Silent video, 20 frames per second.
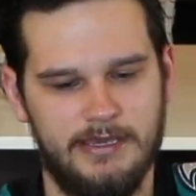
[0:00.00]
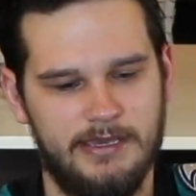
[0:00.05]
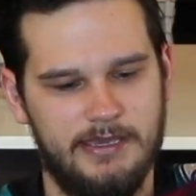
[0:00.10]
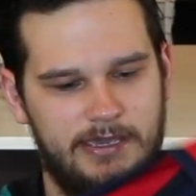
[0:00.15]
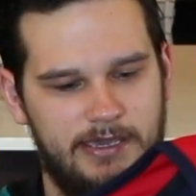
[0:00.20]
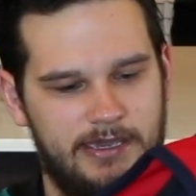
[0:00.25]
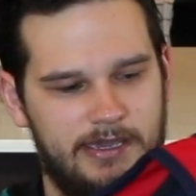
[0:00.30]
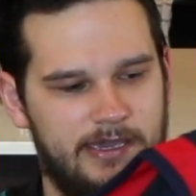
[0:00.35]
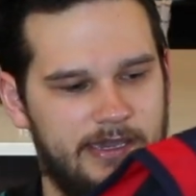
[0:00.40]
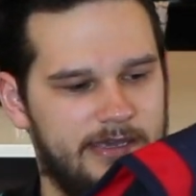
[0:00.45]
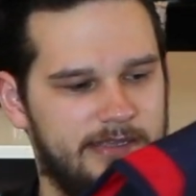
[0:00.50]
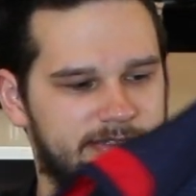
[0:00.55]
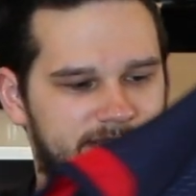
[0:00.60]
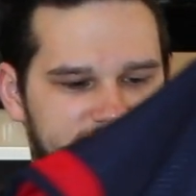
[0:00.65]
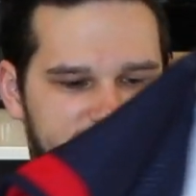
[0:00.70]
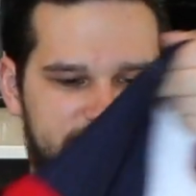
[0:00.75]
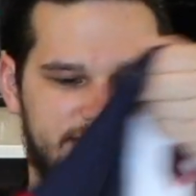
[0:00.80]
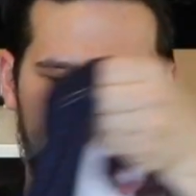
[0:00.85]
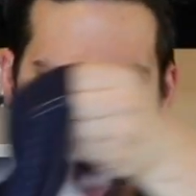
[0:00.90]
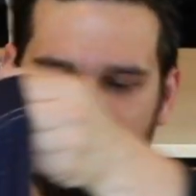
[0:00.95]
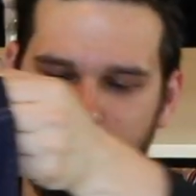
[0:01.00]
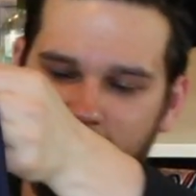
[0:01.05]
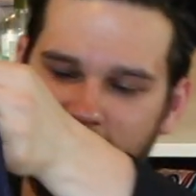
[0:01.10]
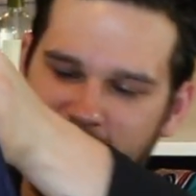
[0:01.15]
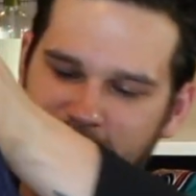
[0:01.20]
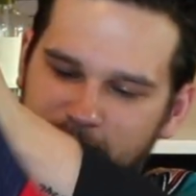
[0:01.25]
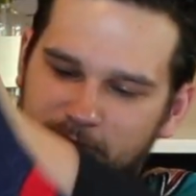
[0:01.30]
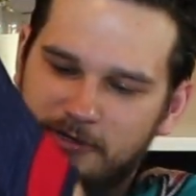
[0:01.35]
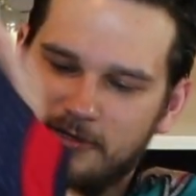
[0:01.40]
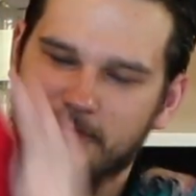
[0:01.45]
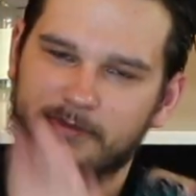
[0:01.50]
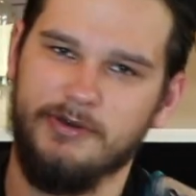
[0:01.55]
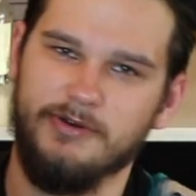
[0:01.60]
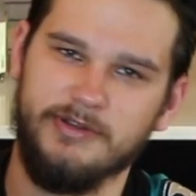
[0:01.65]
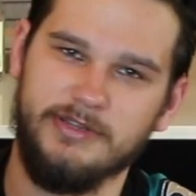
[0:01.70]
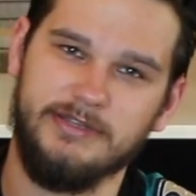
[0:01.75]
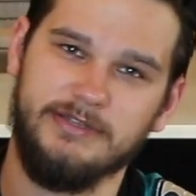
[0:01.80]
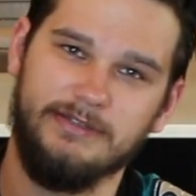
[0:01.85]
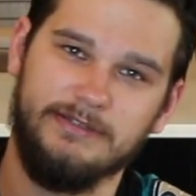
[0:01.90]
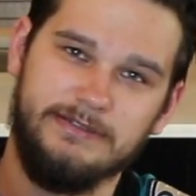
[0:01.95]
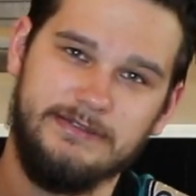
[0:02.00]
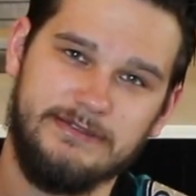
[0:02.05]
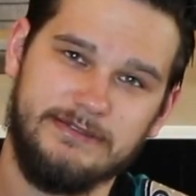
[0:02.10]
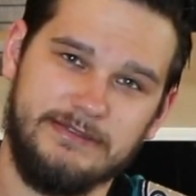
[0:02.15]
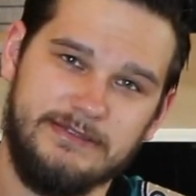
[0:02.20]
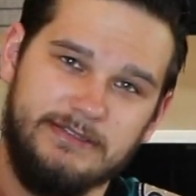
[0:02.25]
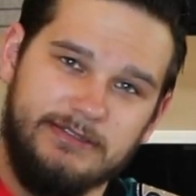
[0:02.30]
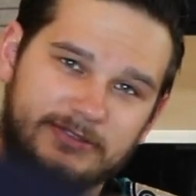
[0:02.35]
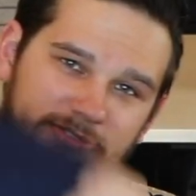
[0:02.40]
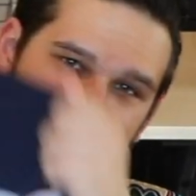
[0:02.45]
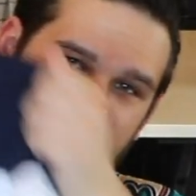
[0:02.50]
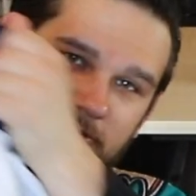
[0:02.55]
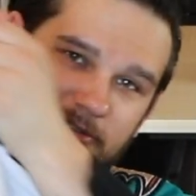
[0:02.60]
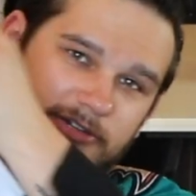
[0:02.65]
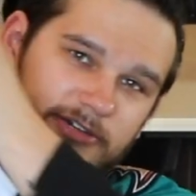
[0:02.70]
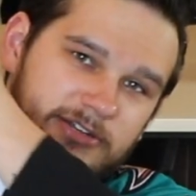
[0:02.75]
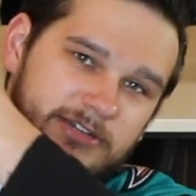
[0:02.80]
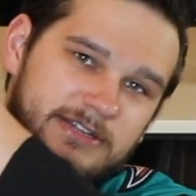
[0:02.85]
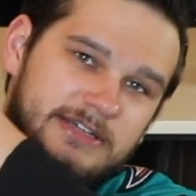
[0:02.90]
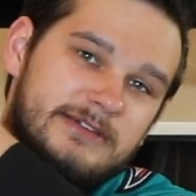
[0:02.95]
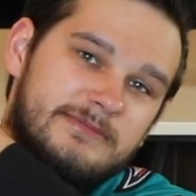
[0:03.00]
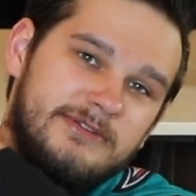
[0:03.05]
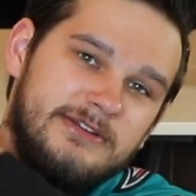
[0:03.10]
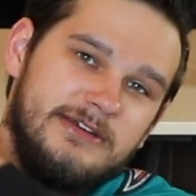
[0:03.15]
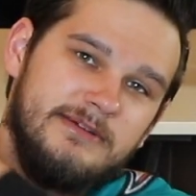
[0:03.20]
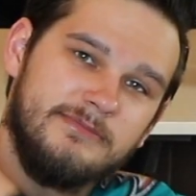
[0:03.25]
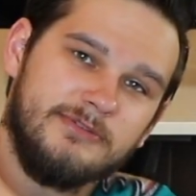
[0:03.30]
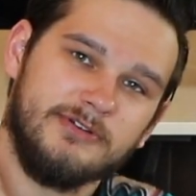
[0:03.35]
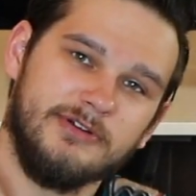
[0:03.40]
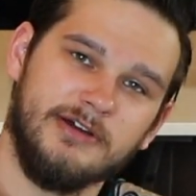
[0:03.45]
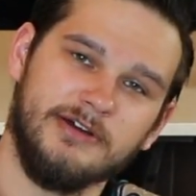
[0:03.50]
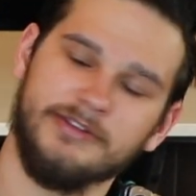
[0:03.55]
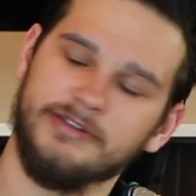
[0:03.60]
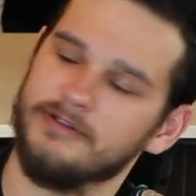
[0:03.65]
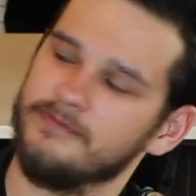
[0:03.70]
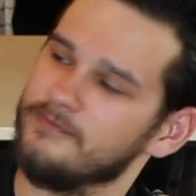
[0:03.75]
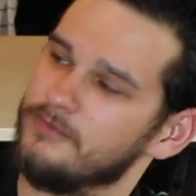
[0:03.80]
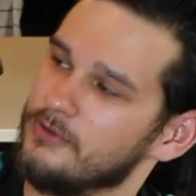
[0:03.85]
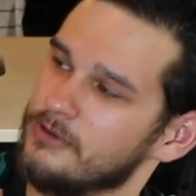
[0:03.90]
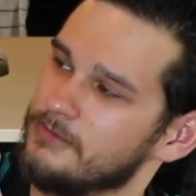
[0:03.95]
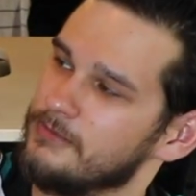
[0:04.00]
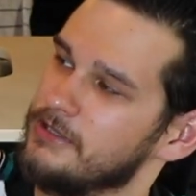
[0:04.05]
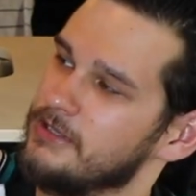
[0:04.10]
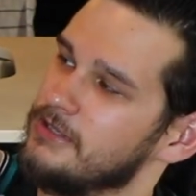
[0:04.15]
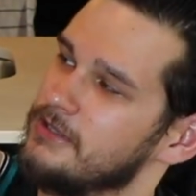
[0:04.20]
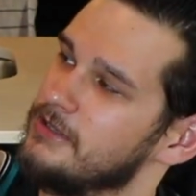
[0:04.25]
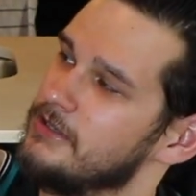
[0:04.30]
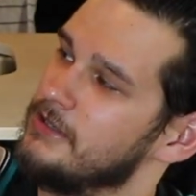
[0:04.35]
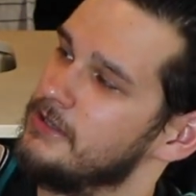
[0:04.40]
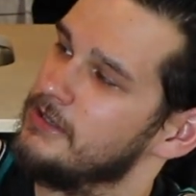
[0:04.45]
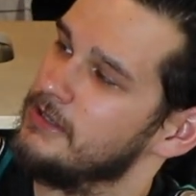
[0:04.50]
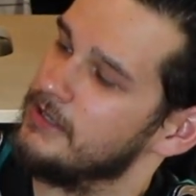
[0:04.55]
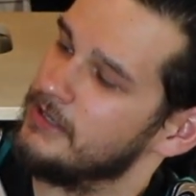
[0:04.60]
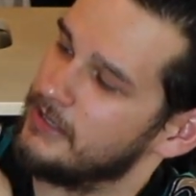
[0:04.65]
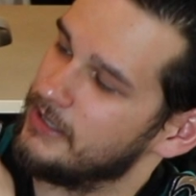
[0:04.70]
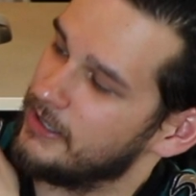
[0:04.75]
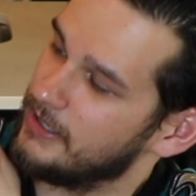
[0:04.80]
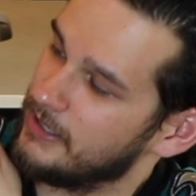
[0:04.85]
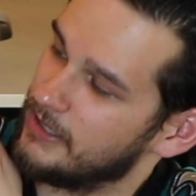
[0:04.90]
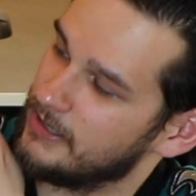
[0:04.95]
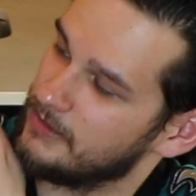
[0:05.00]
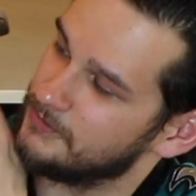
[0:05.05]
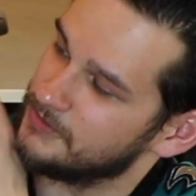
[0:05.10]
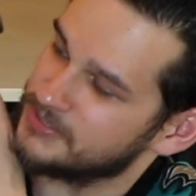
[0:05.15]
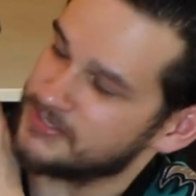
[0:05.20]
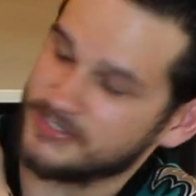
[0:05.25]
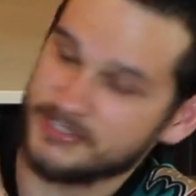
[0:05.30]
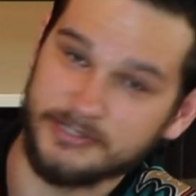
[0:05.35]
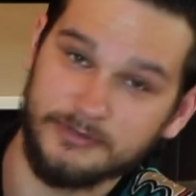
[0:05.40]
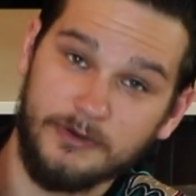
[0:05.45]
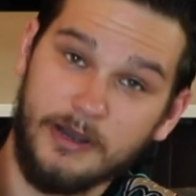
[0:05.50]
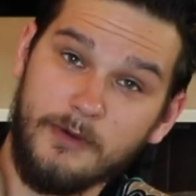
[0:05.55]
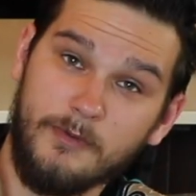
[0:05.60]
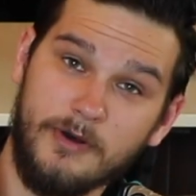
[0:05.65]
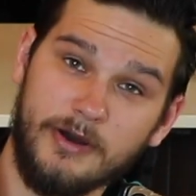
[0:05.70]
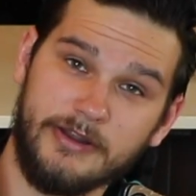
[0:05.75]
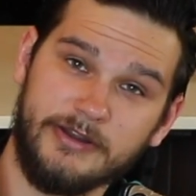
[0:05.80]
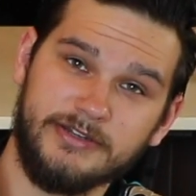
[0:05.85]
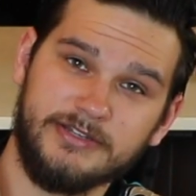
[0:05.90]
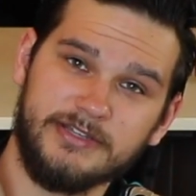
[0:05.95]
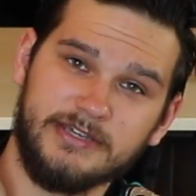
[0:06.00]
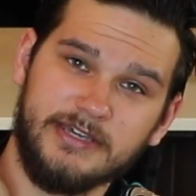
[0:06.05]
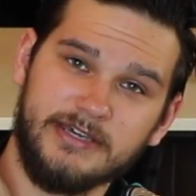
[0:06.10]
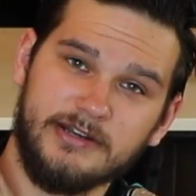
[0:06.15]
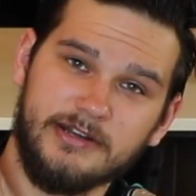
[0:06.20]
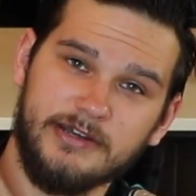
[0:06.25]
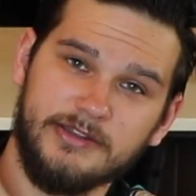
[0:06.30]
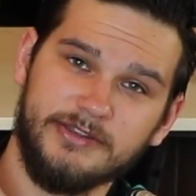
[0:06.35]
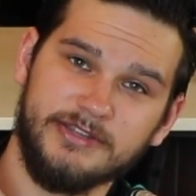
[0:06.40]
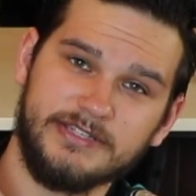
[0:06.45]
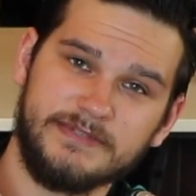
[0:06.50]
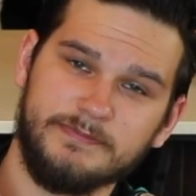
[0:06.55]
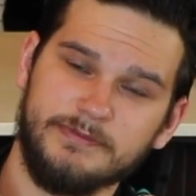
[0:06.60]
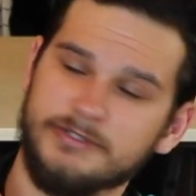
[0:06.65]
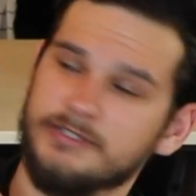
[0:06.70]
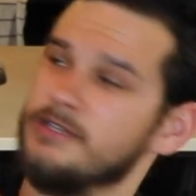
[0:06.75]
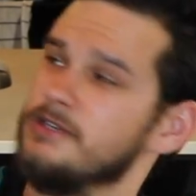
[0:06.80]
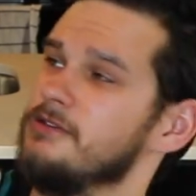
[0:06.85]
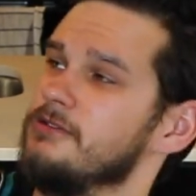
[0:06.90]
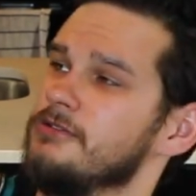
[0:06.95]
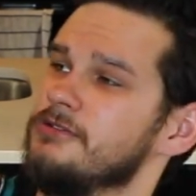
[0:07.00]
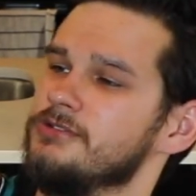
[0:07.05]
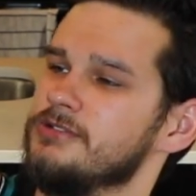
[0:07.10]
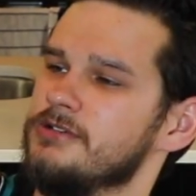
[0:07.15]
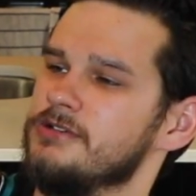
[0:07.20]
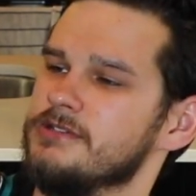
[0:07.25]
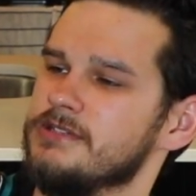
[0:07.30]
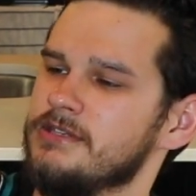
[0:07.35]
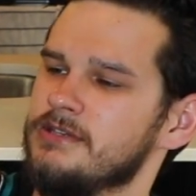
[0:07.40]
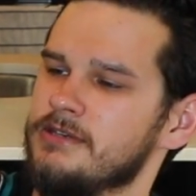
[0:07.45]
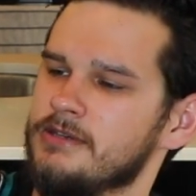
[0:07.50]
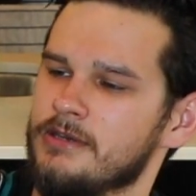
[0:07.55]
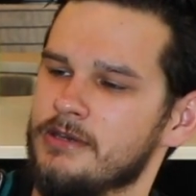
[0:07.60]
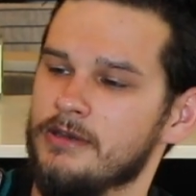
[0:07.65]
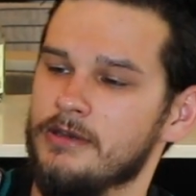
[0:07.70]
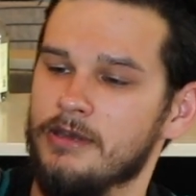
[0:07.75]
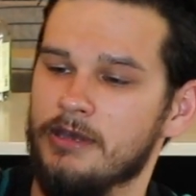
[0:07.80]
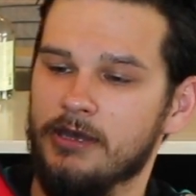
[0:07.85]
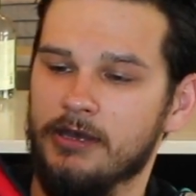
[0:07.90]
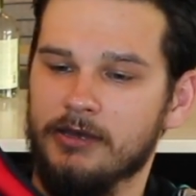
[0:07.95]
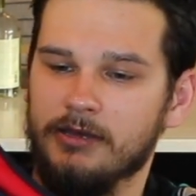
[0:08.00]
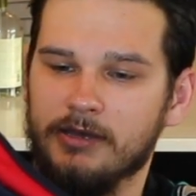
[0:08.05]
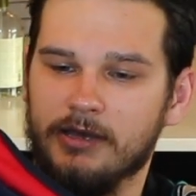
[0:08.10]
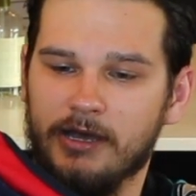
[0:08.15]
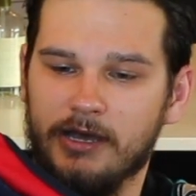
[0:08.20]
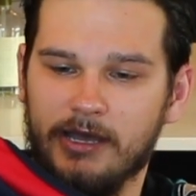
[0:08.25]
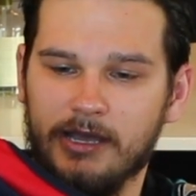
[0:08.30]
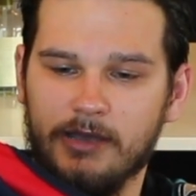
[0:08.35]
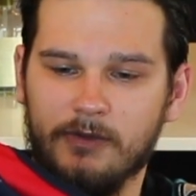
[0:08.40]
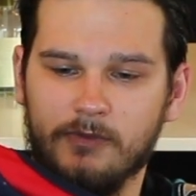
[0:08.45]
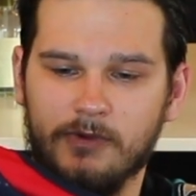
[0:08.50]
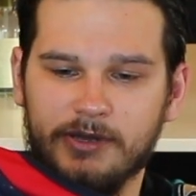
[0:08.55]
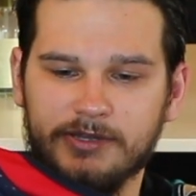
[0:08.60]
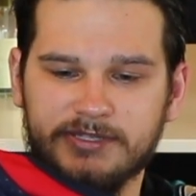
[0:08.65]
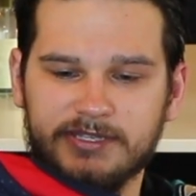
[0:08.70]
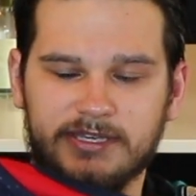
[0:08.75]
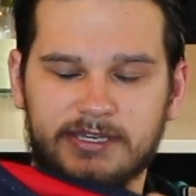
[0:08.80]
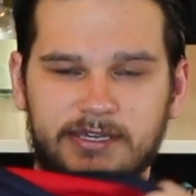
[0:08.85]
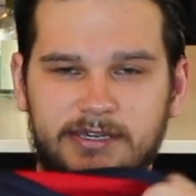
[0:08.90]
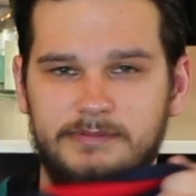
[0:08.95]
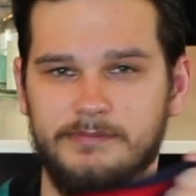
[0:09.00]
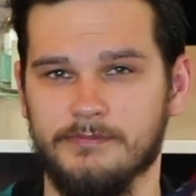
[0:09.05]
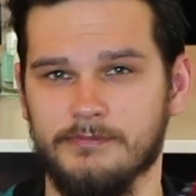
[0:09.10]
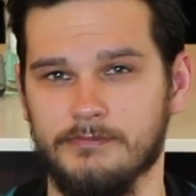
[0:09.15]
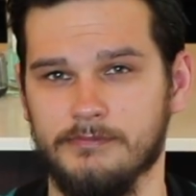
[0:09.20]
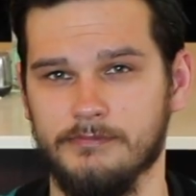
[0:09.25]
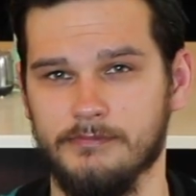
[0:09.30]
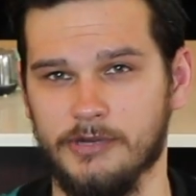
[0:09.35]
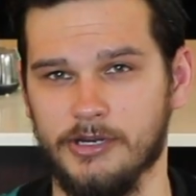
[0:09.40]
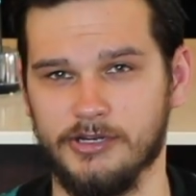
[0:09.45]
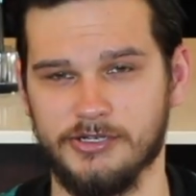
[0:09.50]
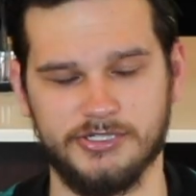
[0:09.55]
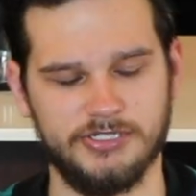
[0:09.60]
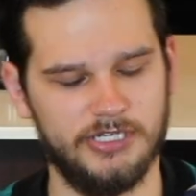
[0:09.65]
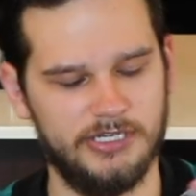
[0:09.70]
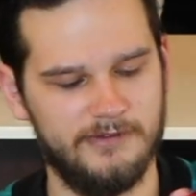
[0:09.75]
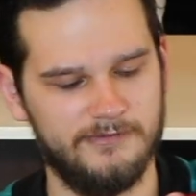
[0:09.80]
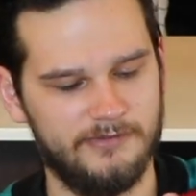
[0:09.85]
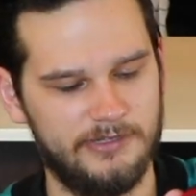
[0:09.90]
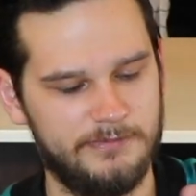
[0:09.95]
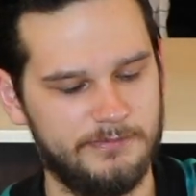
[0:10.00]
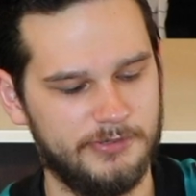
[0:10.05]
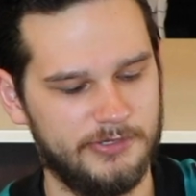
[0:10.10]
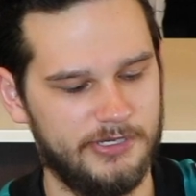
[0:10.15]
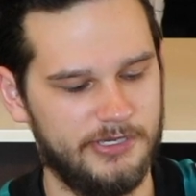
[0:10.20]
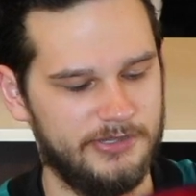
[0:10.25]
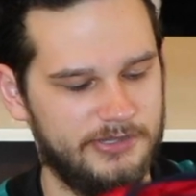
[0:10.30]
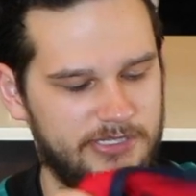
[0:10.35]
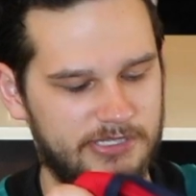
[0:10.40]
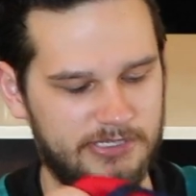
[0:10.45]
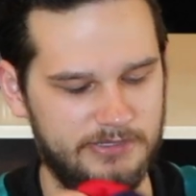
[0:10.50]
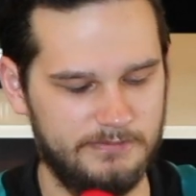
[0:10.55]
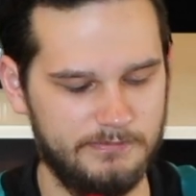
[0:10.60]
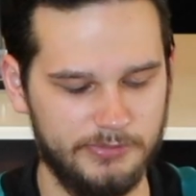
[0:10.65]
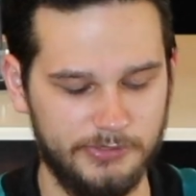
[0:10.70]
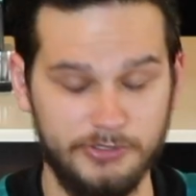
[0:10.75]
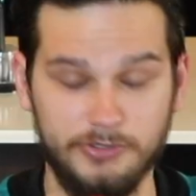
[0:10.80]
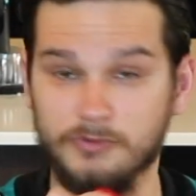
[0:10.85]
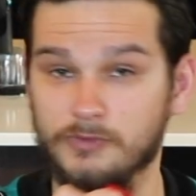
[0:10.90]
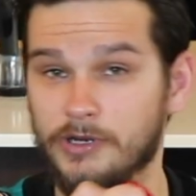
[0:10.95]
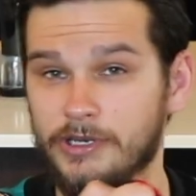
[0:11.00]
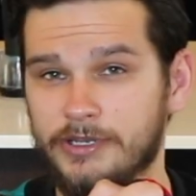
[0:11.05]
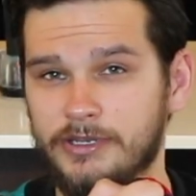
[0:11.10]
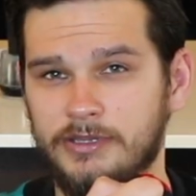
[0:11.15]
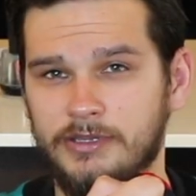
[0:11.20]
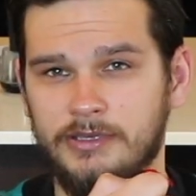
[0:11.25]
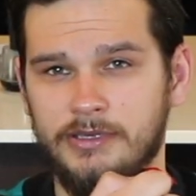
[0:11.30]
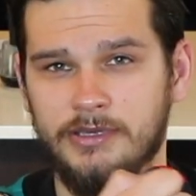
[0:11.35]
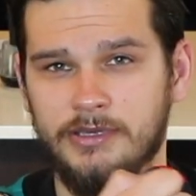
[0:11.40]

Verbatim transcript: And best part about it, it's already got a name and number on there for me. Um, this is who I wanted to get on this particular jersey. I want to get Mark Scheifele put on the blue one,